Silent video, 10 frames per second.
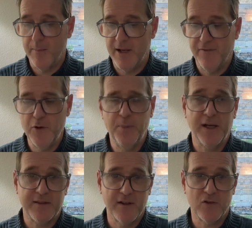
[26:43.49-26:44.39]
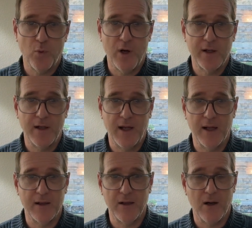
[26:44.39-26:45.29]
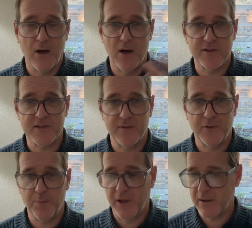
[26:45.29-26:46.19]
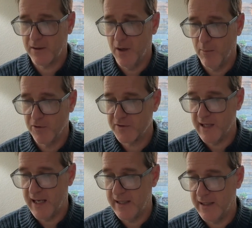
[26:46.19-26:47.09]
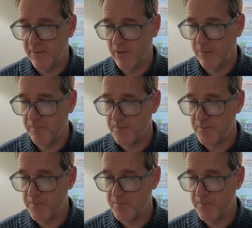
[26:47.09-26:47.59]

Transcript: If you pick this one, and honestly, if you pick almost any of them,